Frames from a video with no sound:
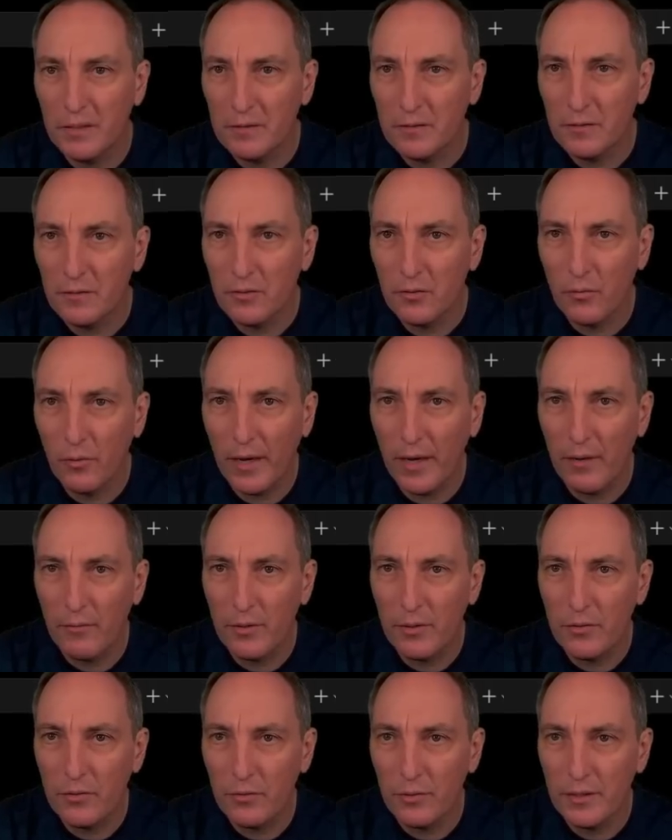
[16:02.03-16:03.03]
So the way I
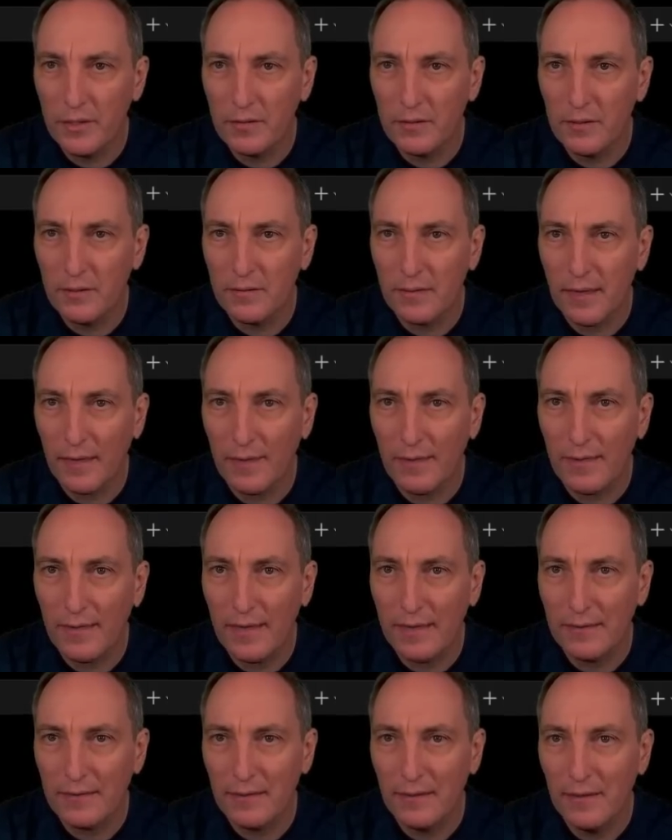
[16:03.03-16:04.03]
will do it is like
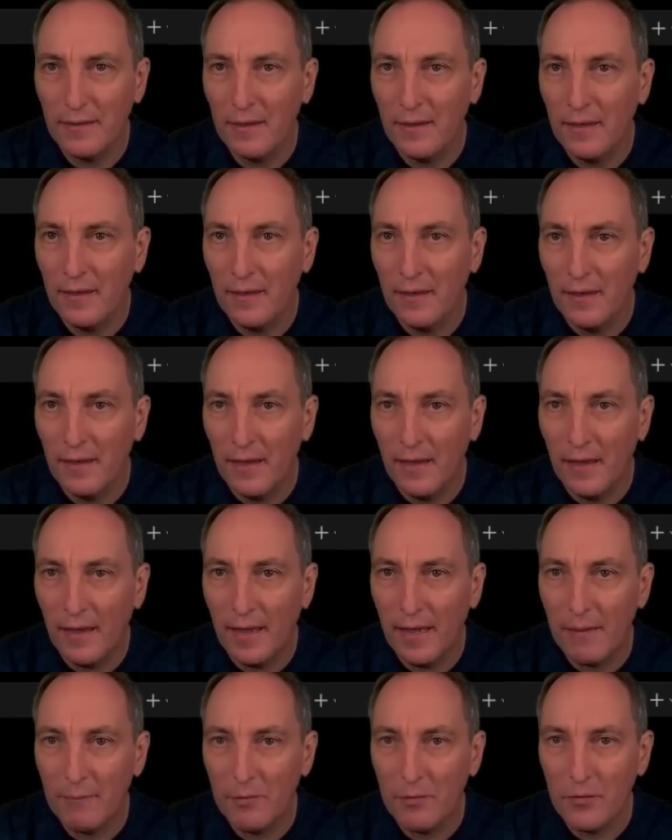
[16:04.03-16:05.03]
that.
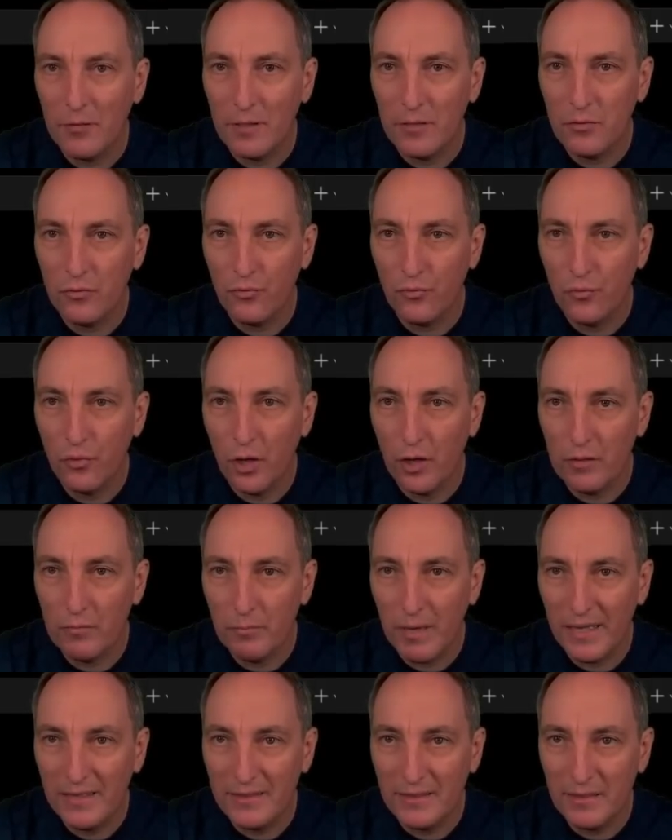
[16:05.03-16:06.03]
I'm going to run
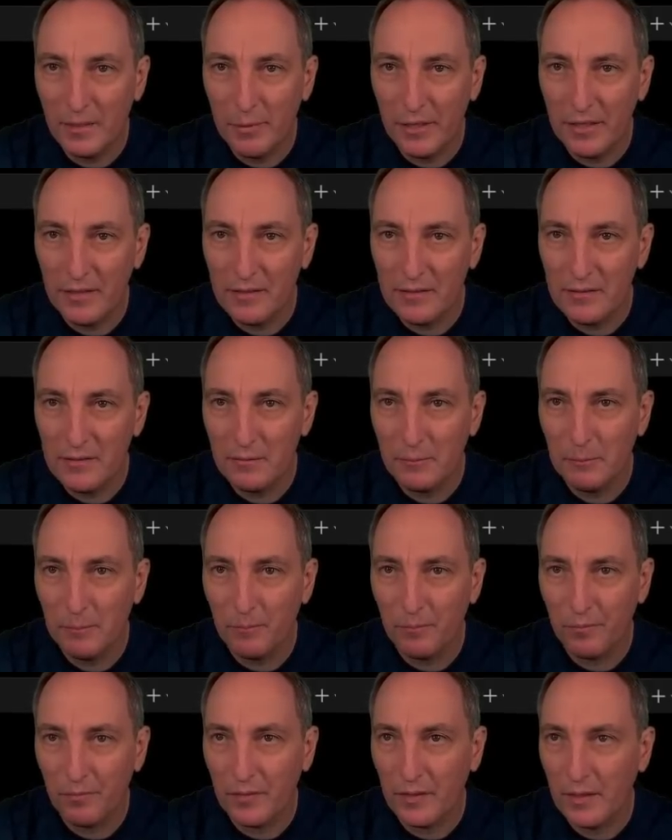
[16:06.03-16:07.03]
my database
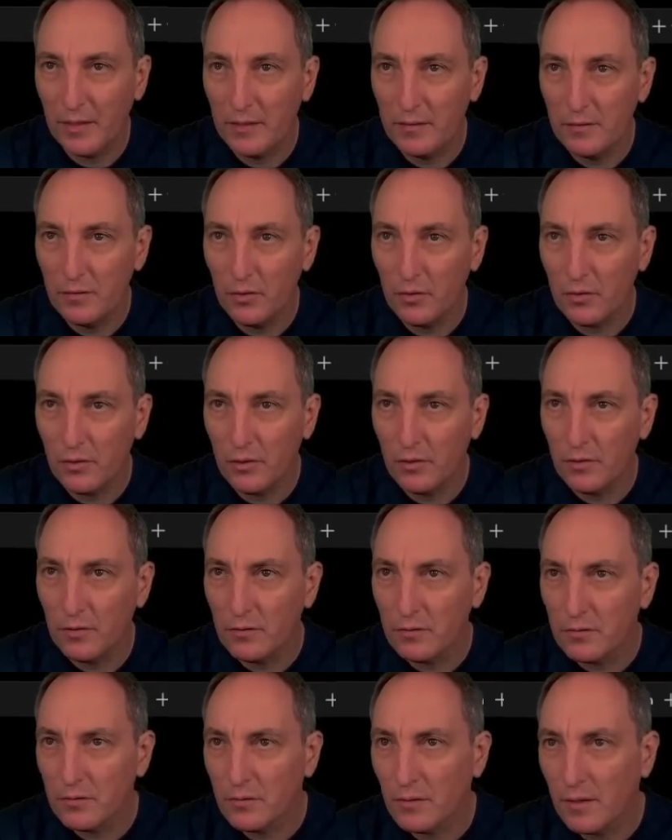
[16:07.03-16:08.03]
in
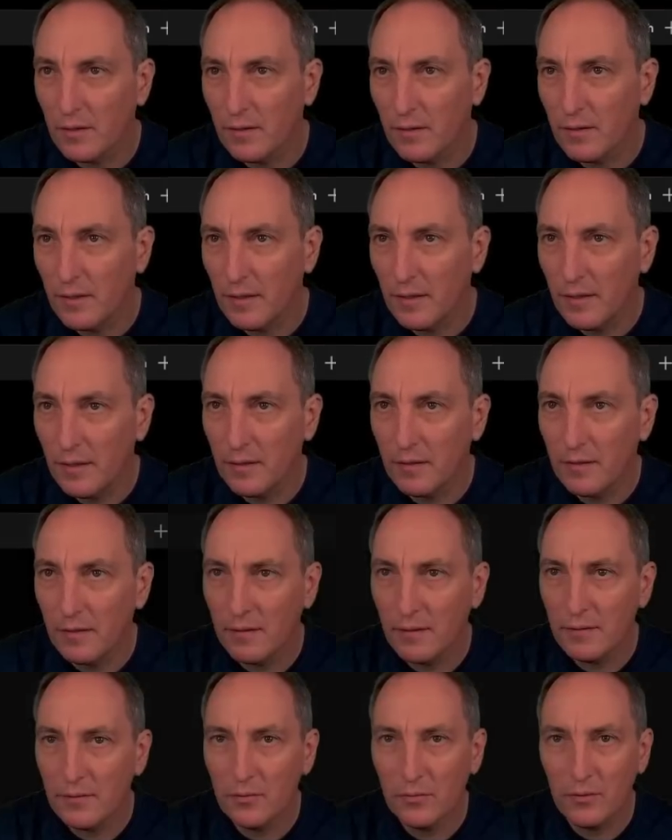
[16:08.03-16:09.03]
Docker. So I
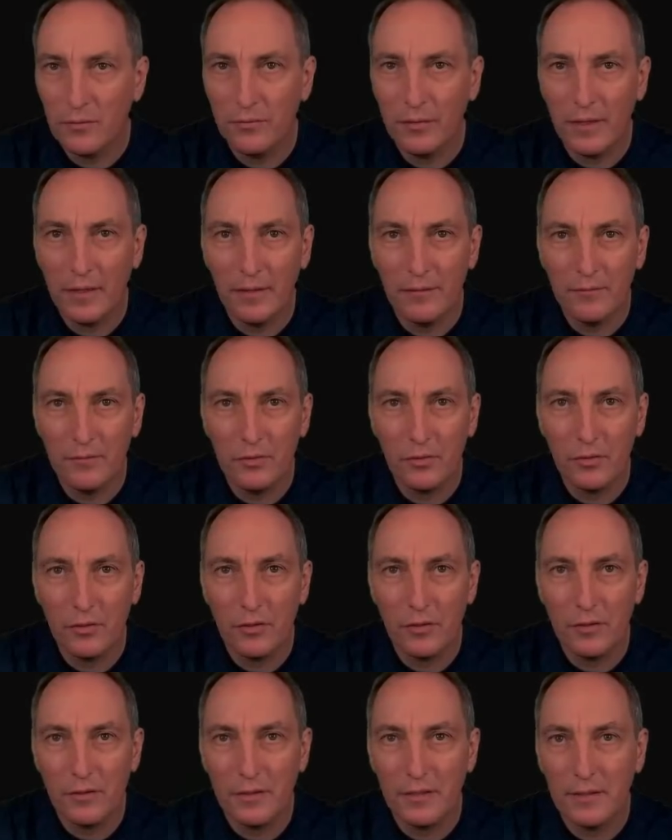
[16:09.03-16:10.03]
don't know if I have
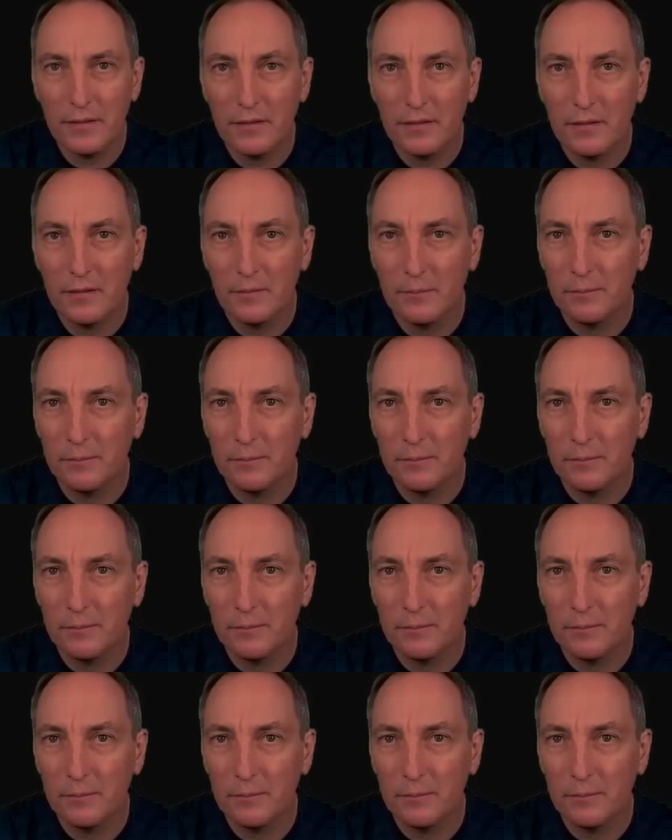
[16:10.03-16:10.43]
Docker yet.